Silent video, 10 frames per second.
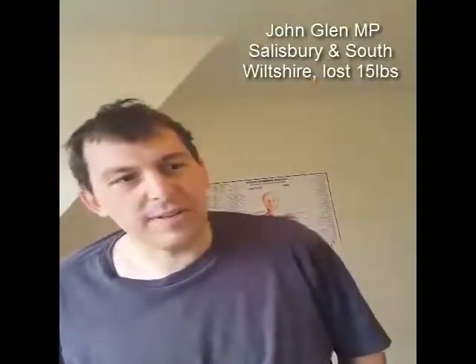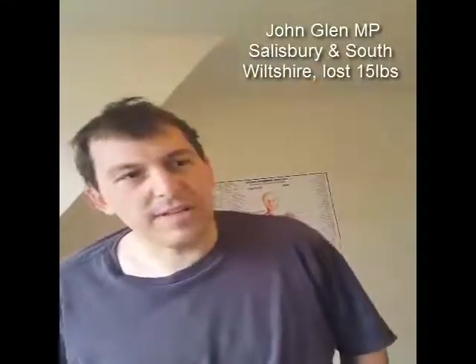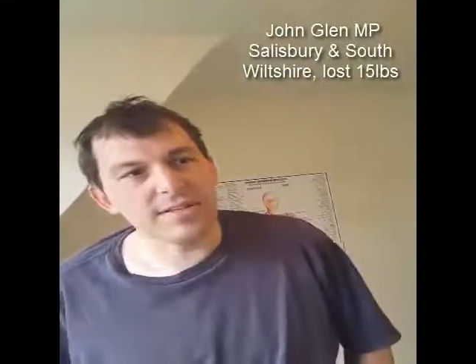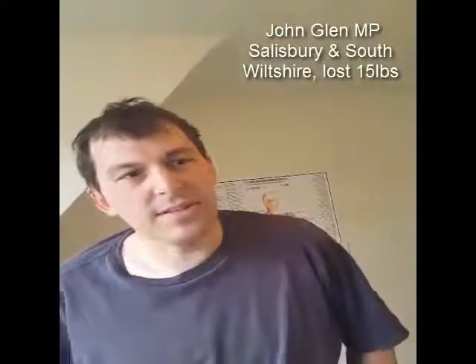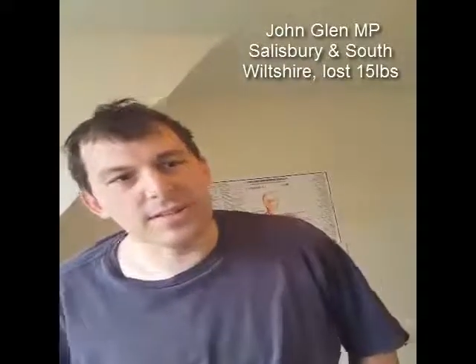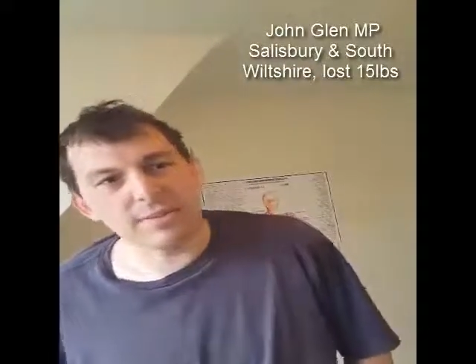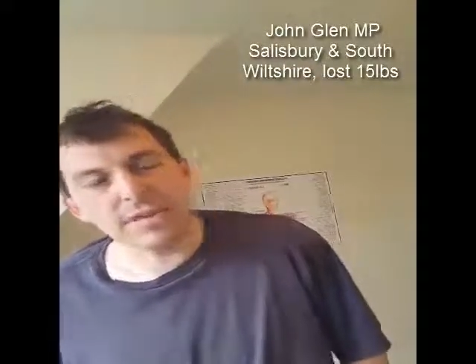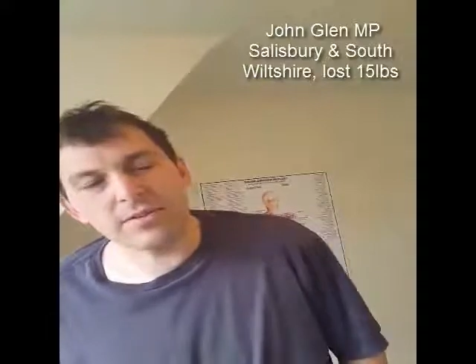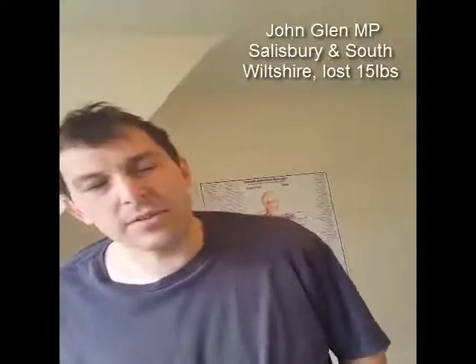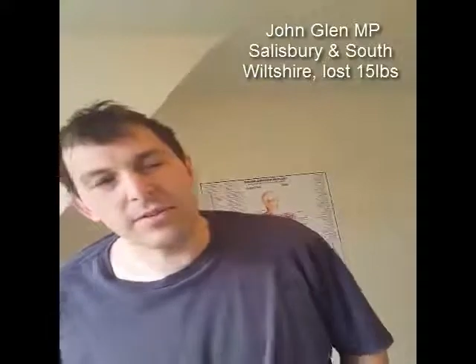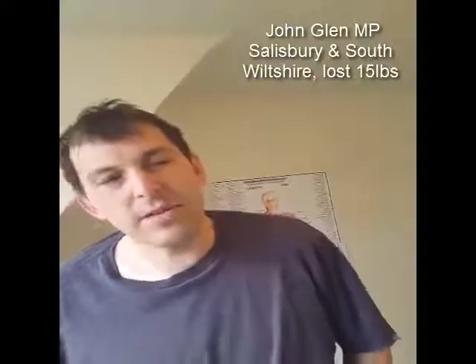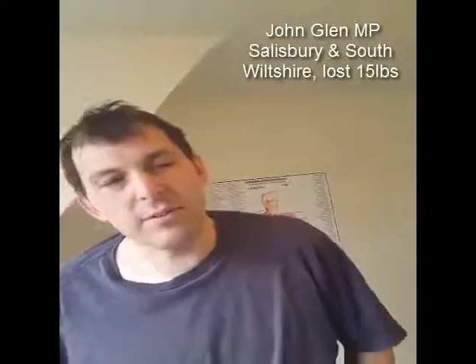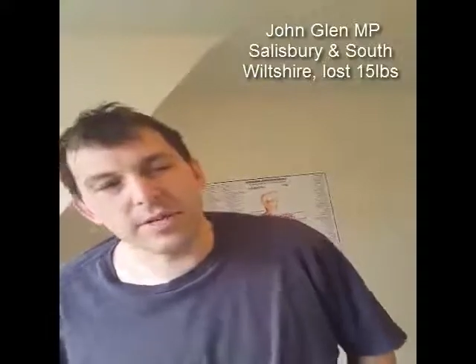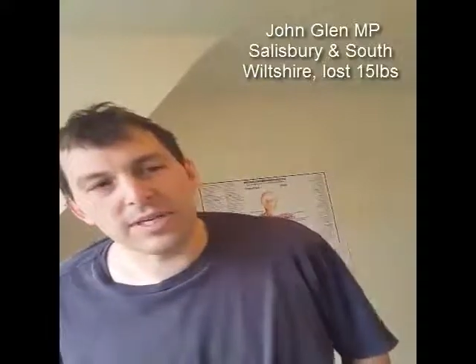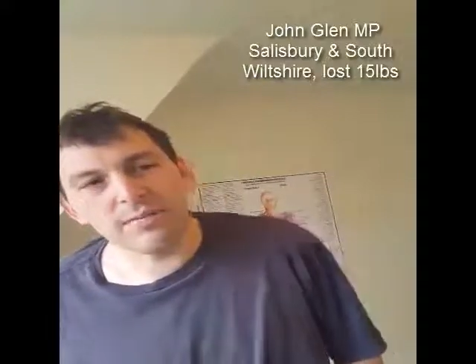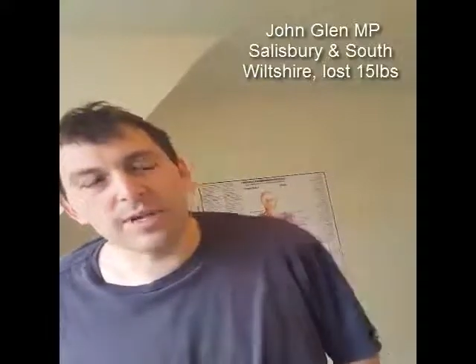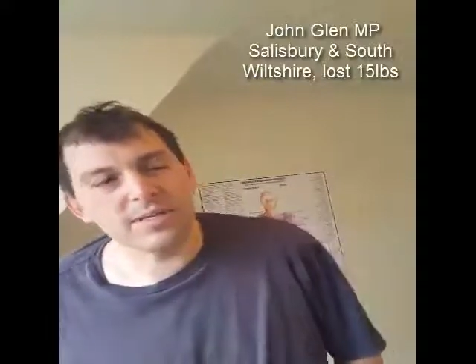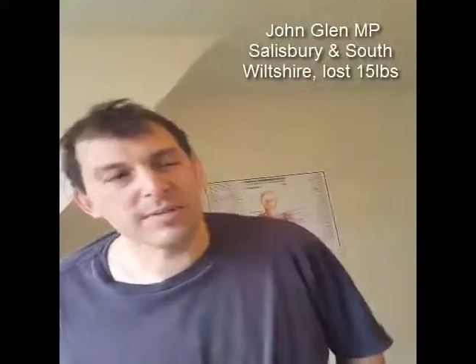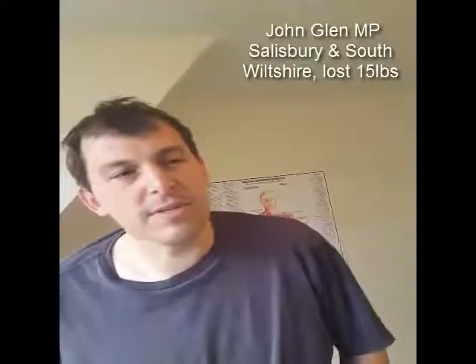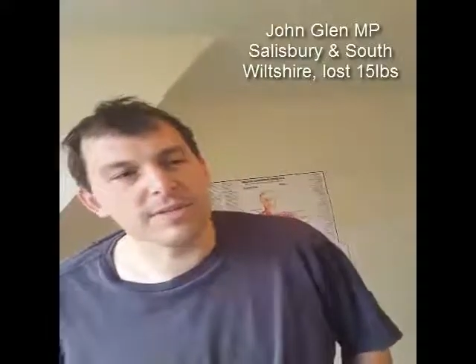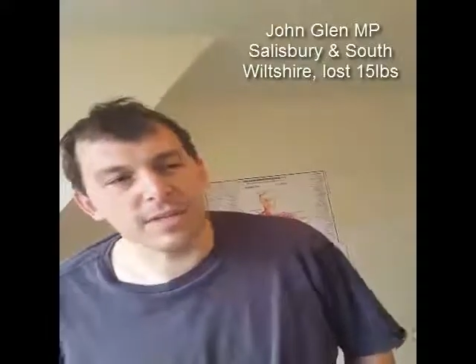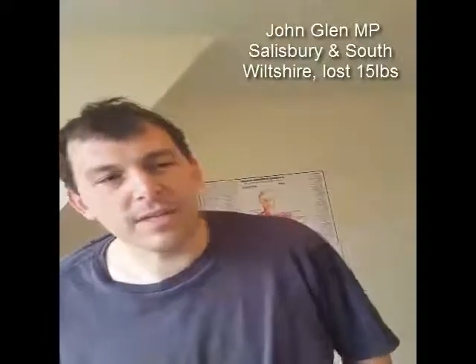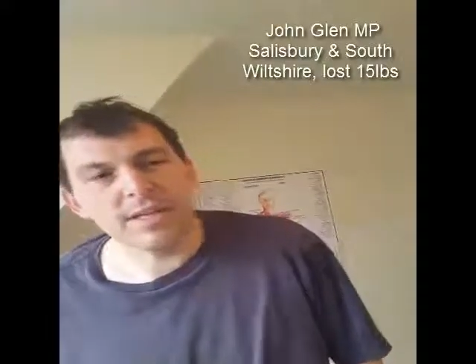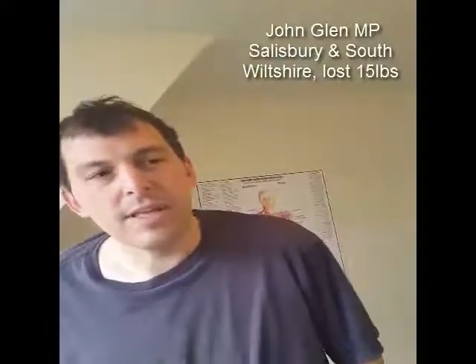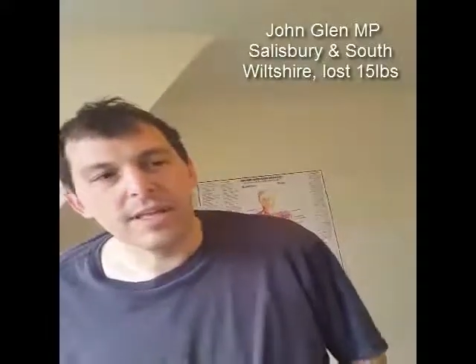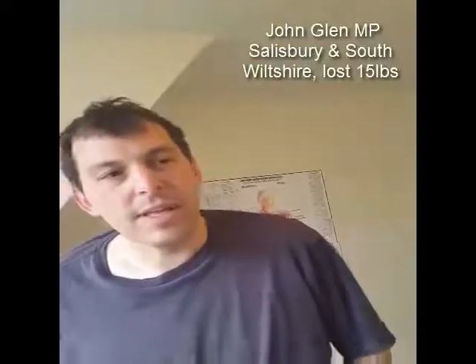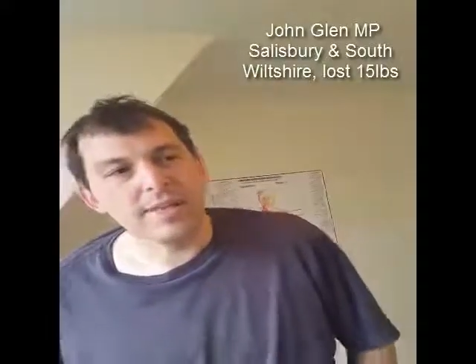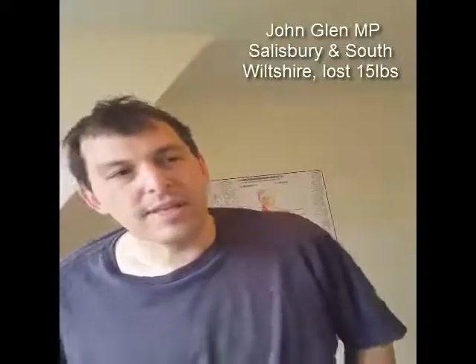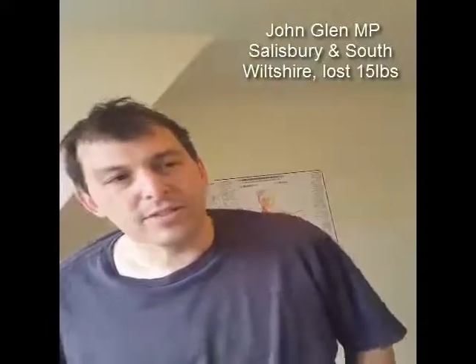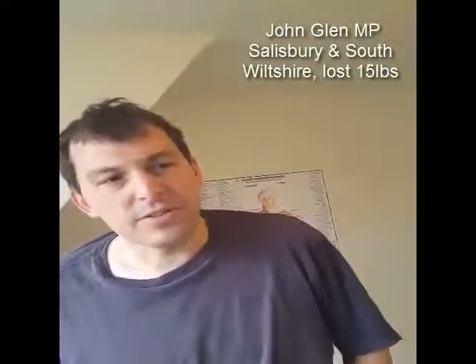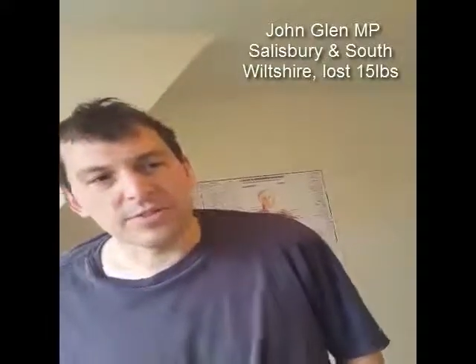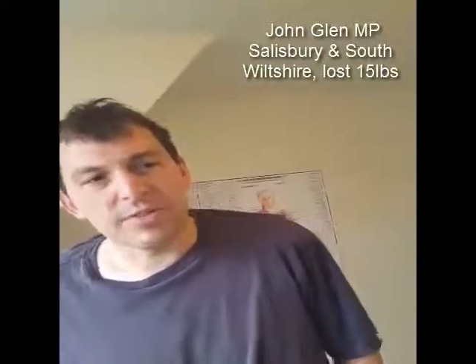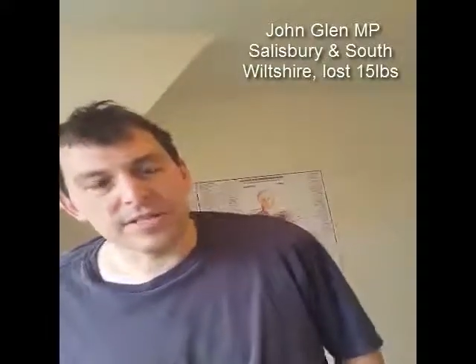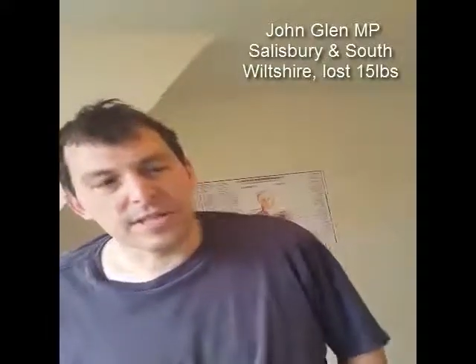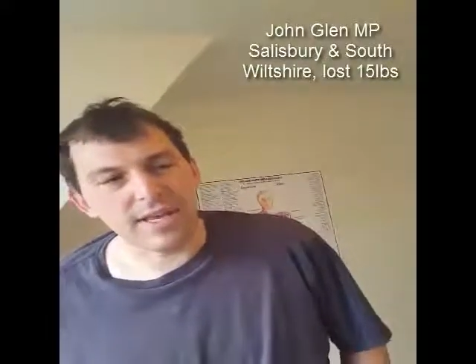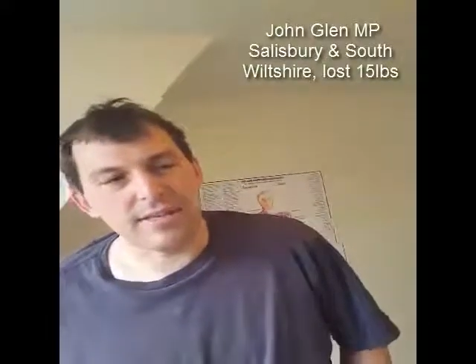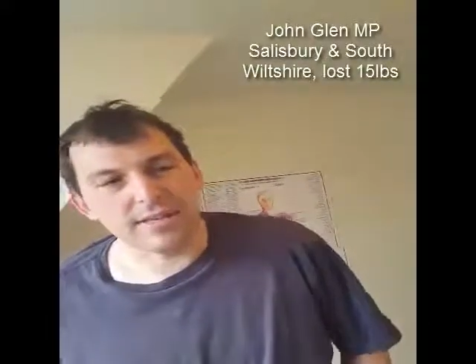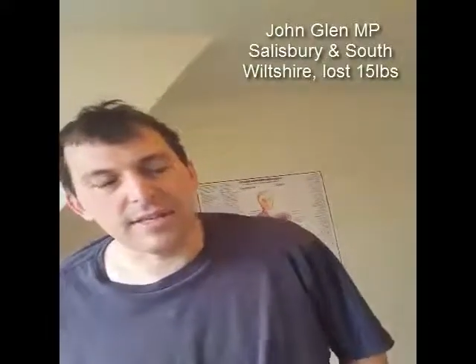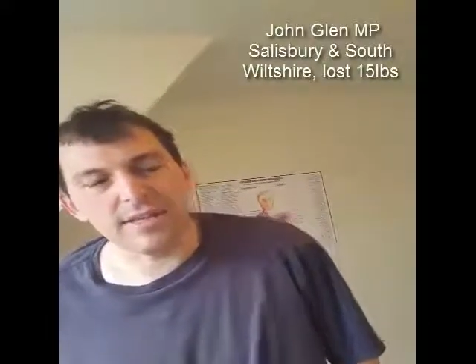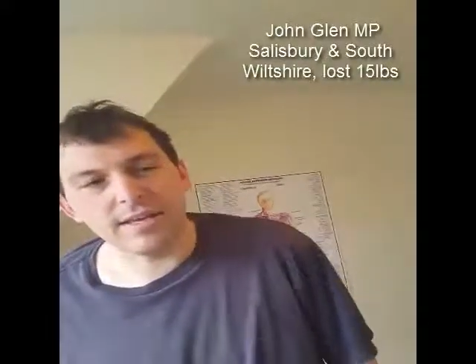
and then doing something else in the middle of the week in Westminster, and then during the recess.